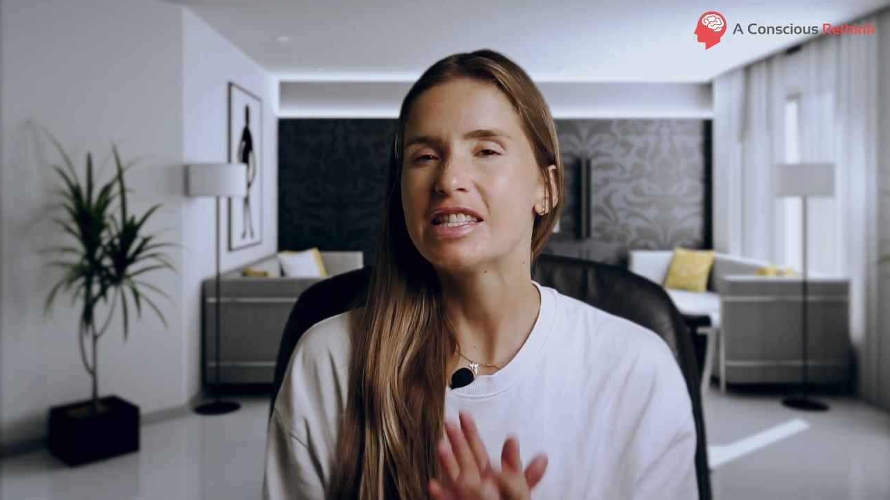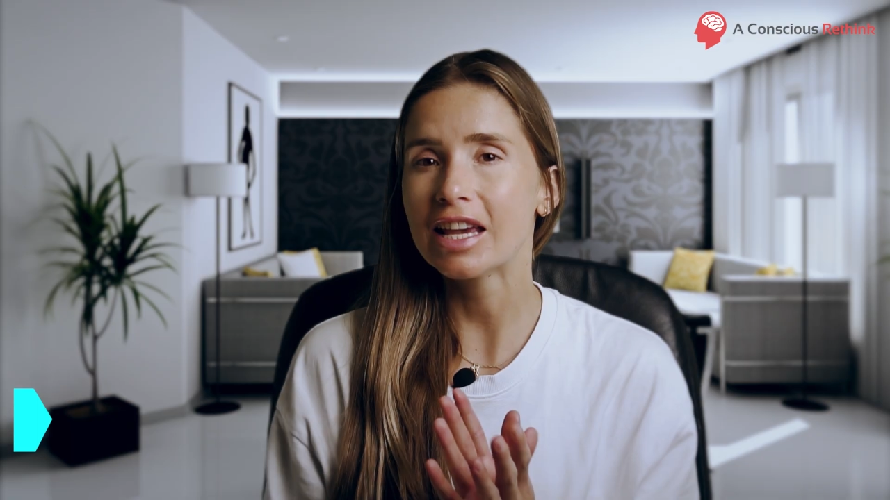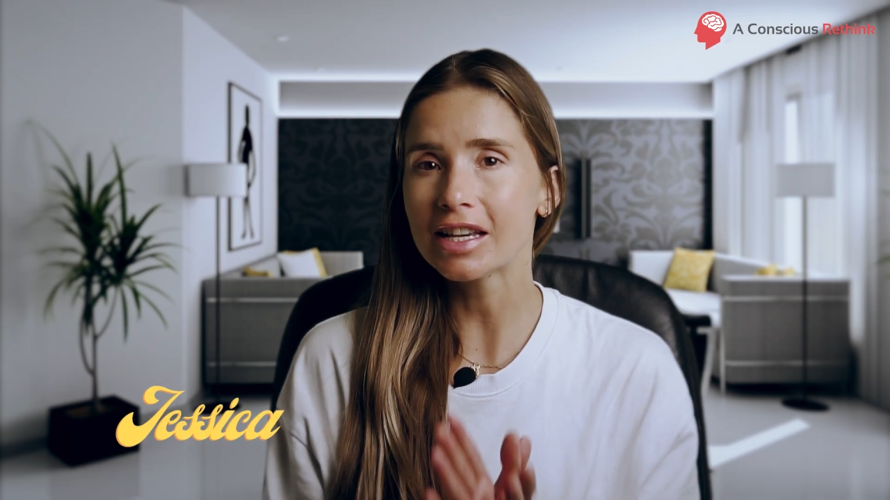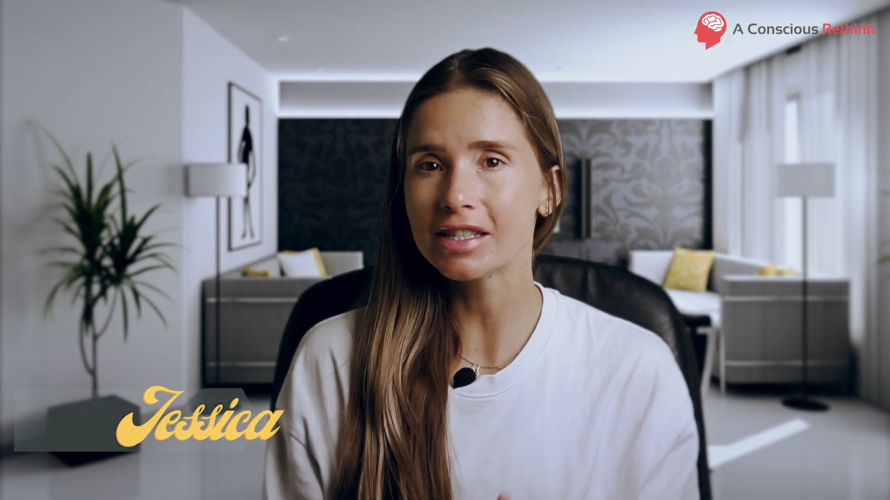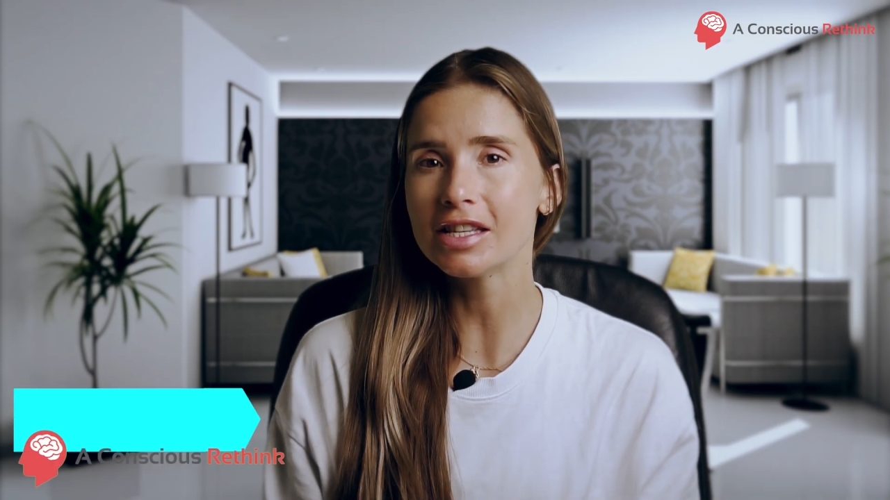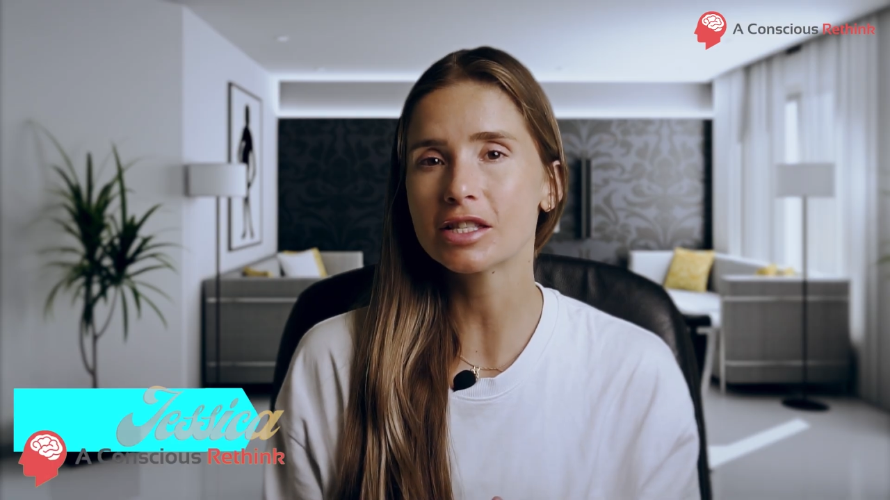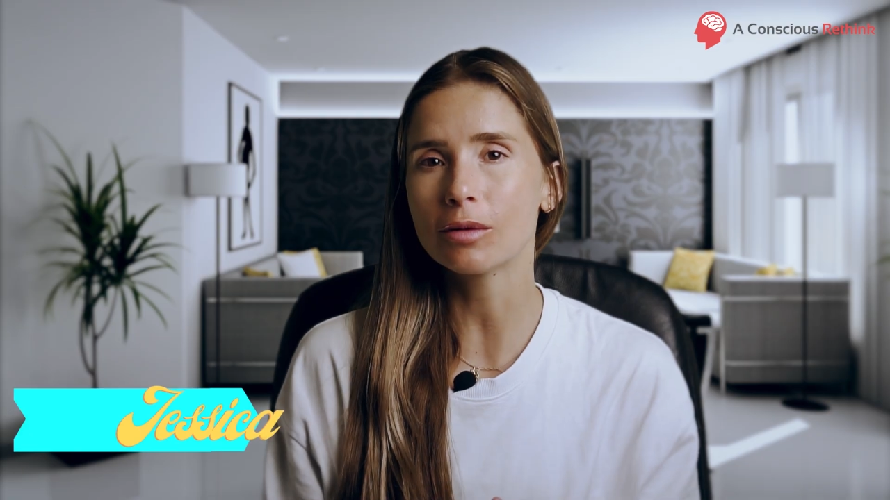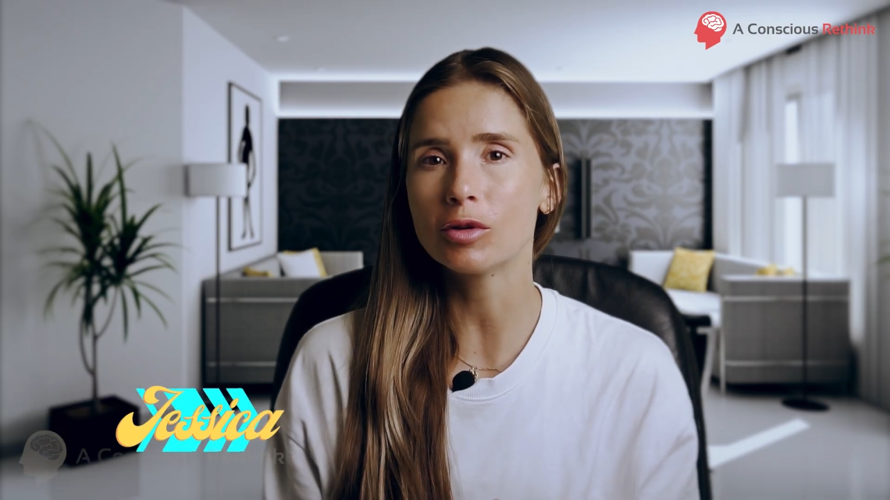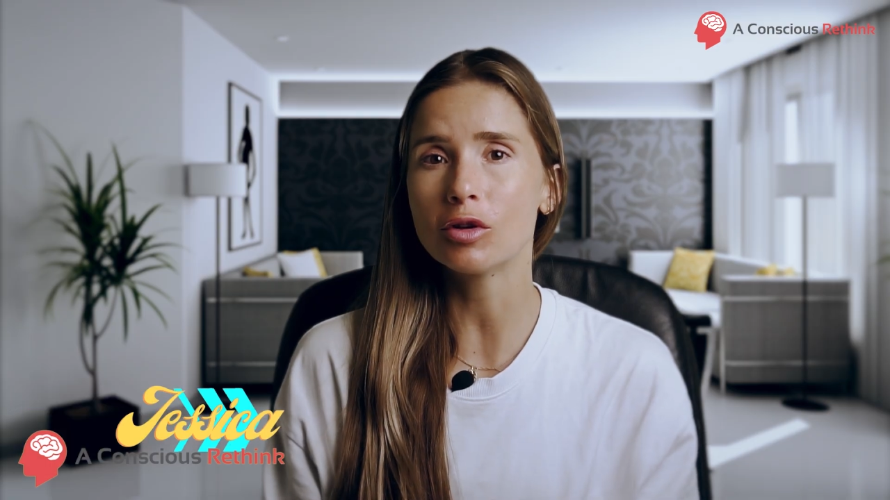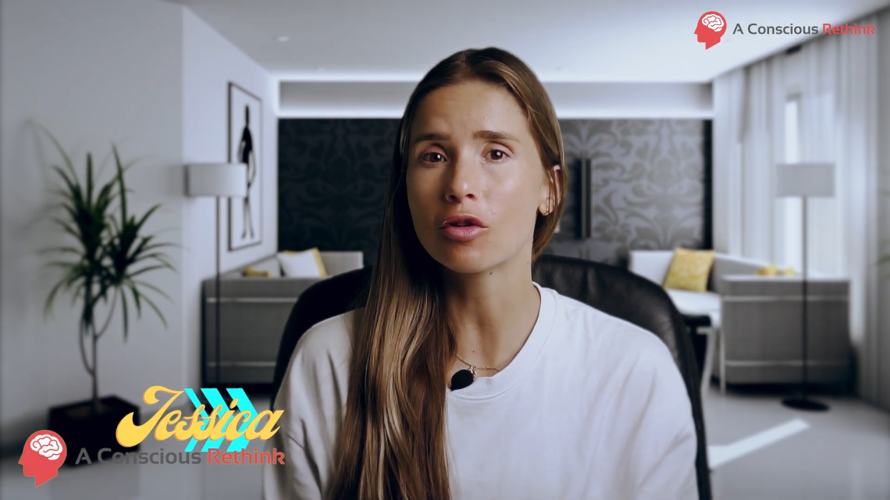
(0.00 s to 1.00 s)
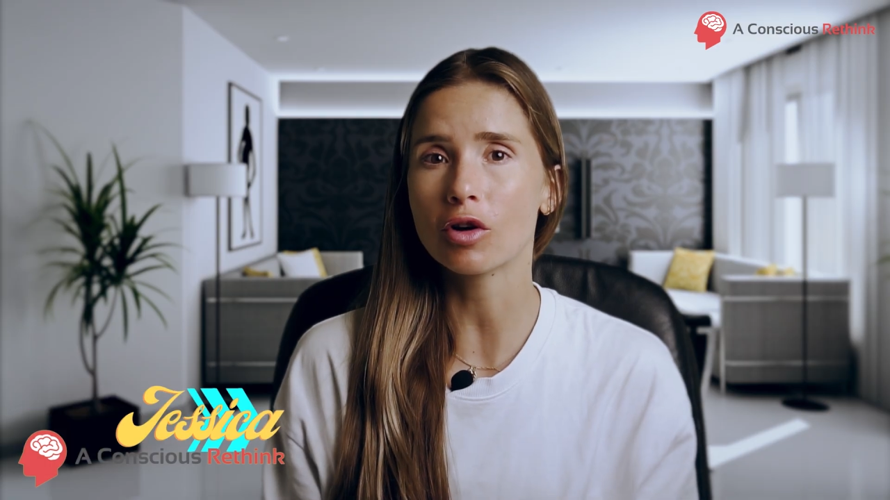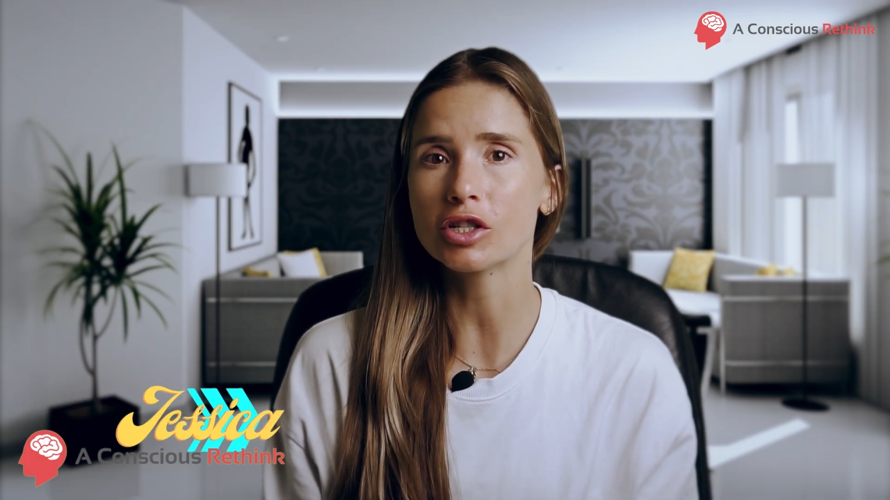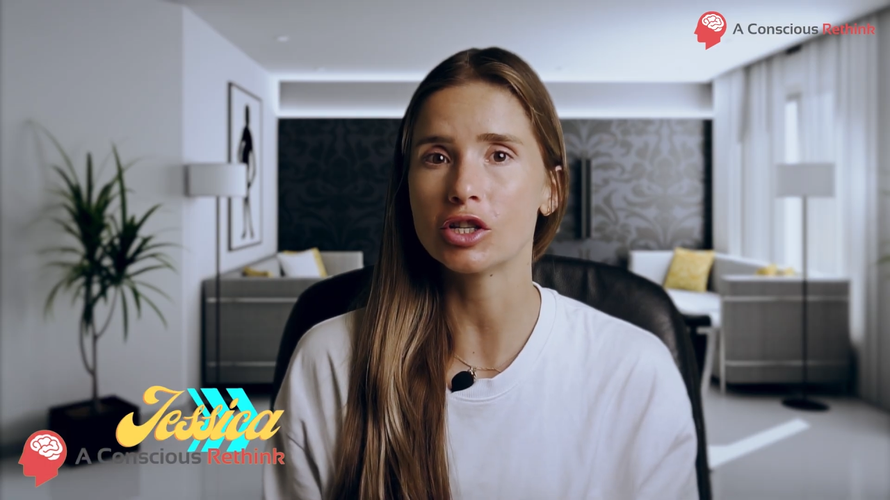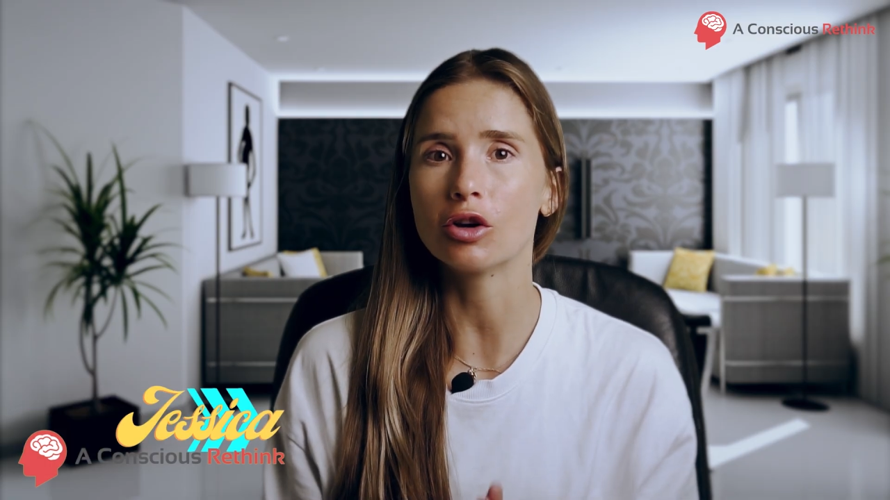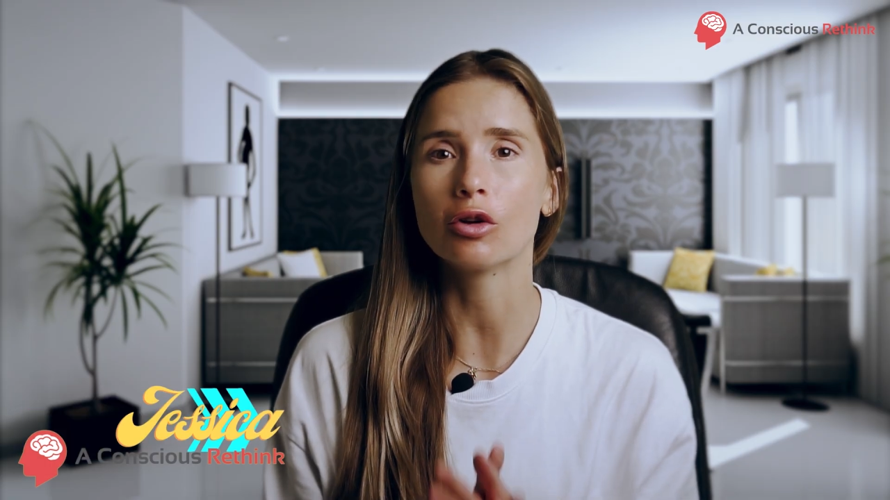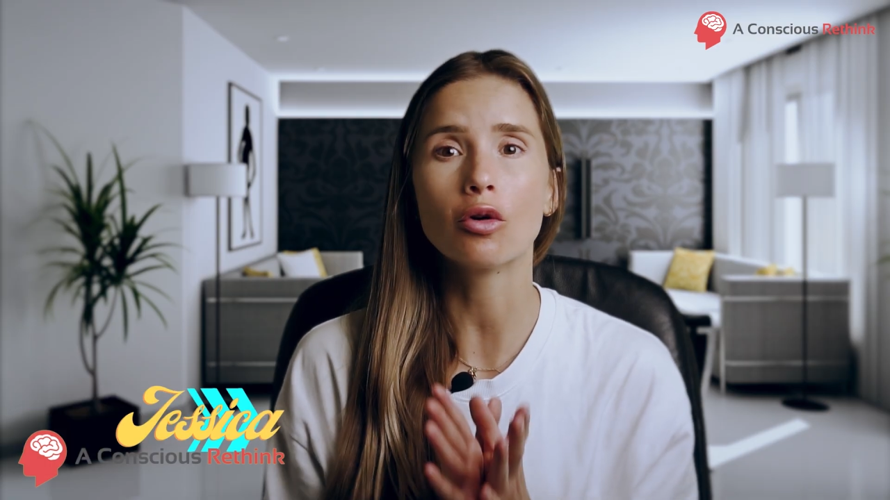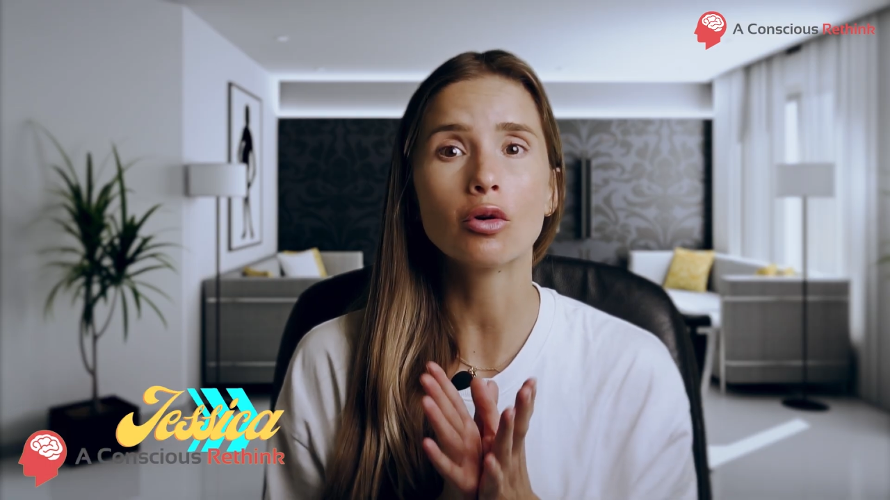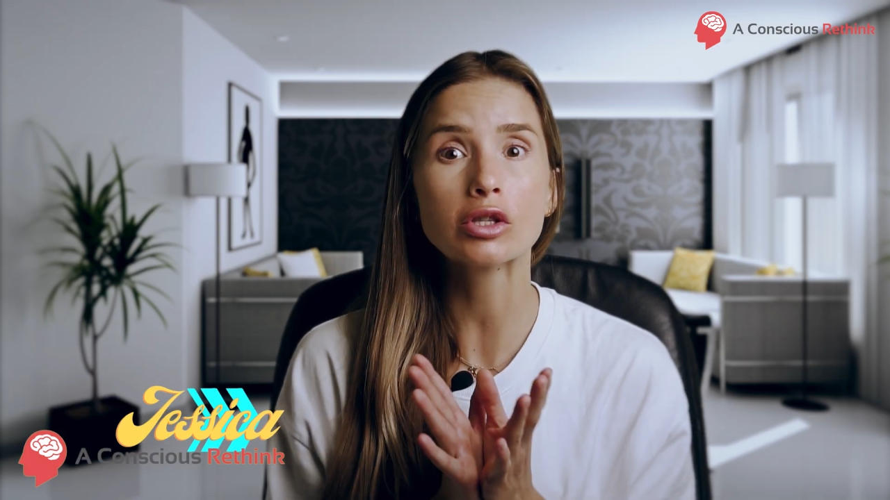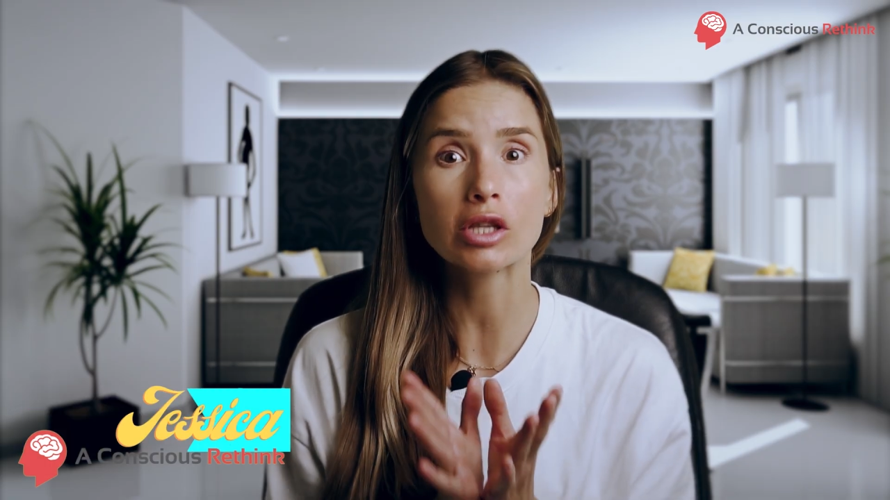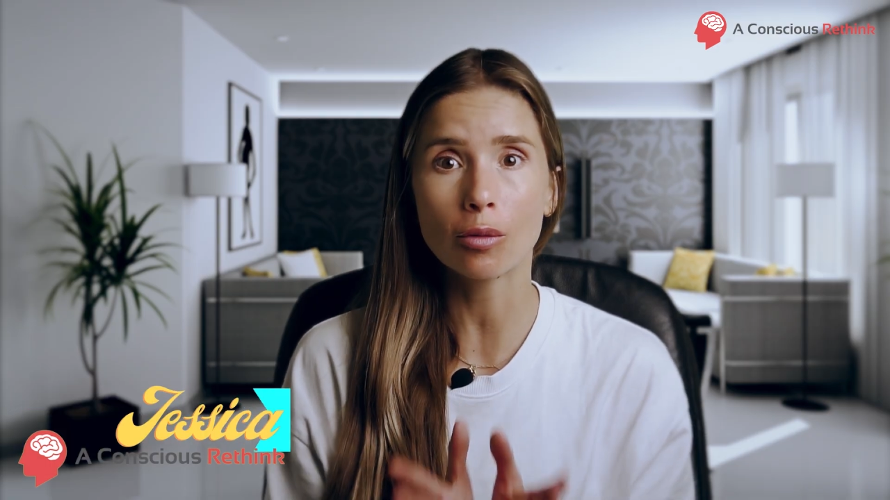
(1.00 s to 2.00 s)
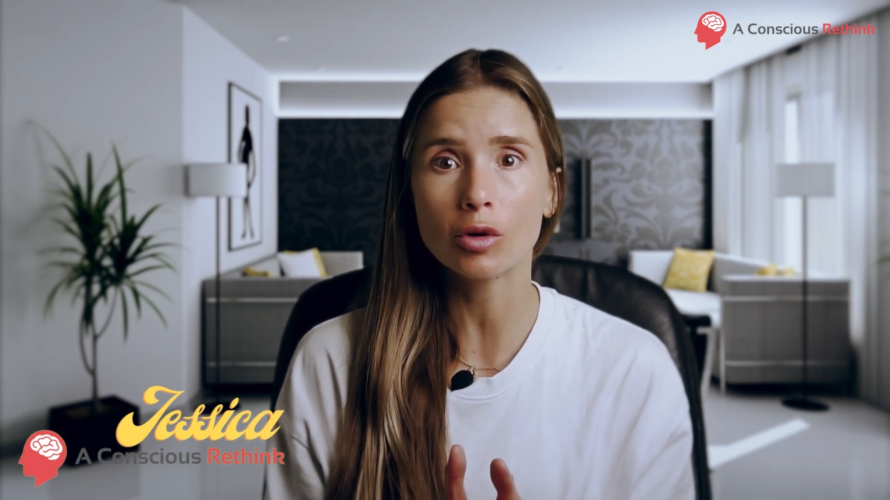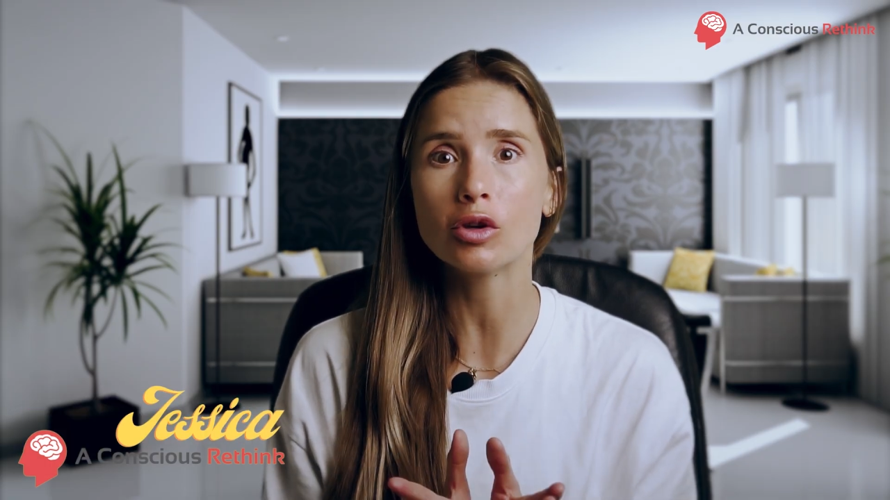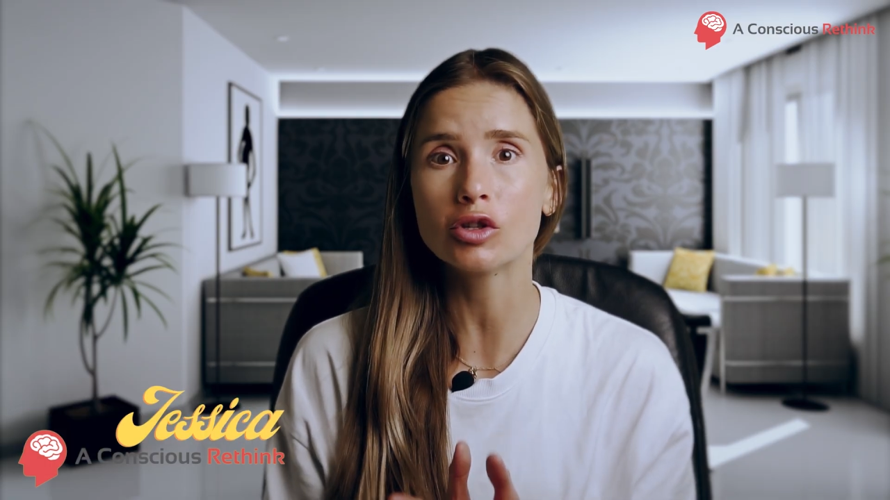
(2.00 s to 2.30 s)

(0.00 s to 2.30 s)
Texting someone you're crushing on or someone